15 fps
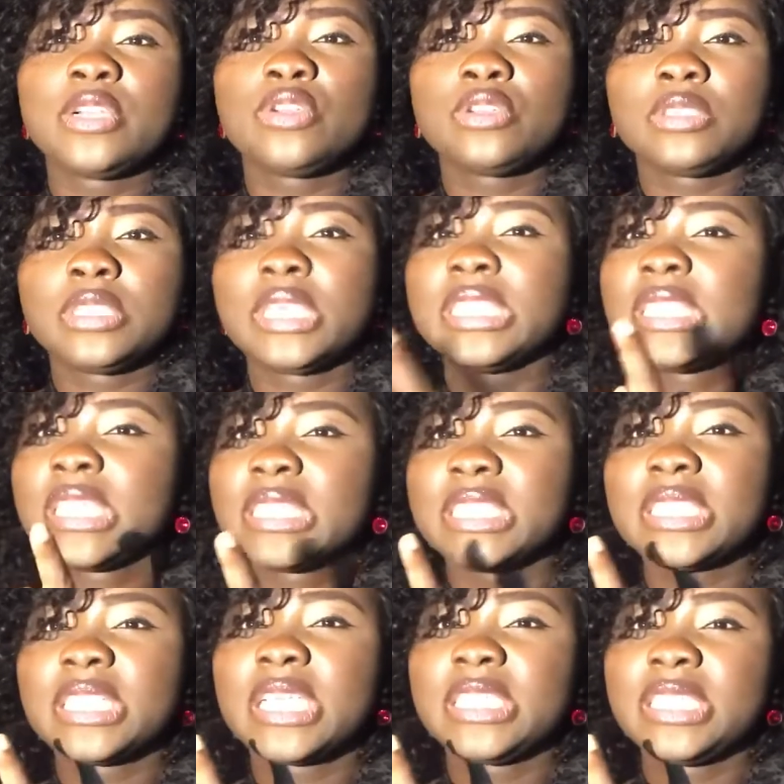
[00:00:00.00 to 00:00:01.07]
alone, it
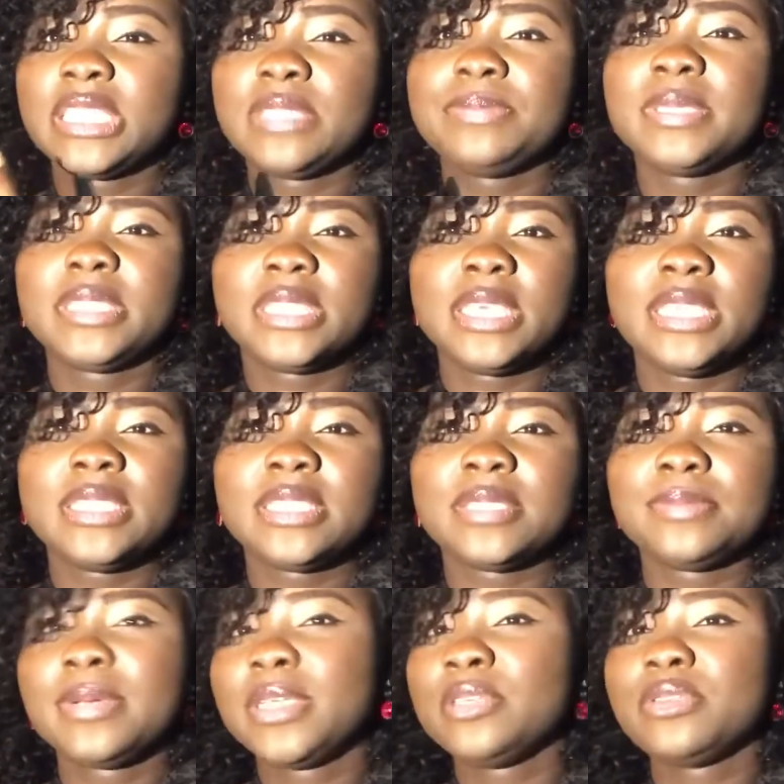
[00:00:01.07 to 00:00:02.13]
hasn't actually been easy.
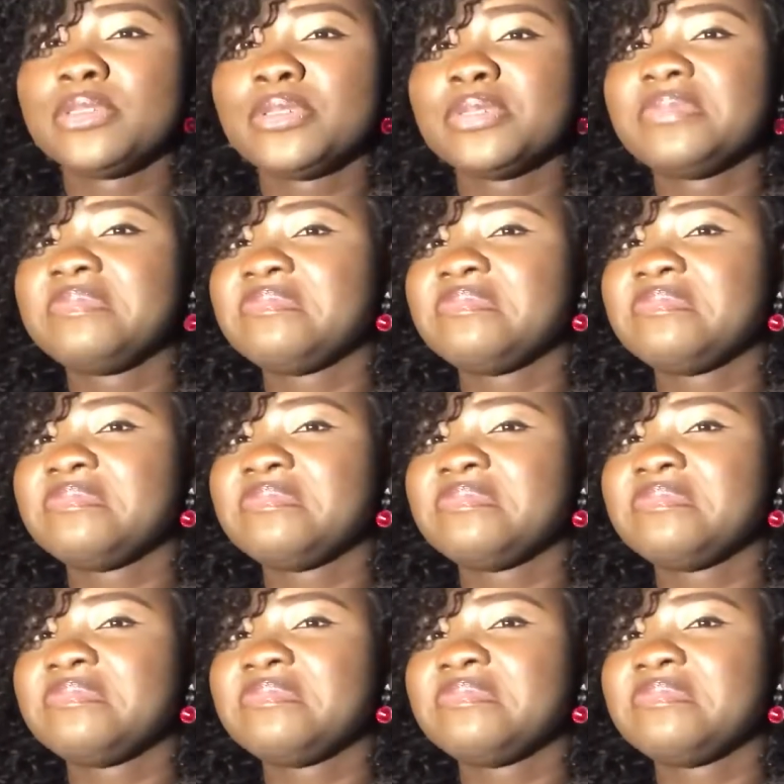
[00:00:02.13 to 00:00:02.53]
But you know,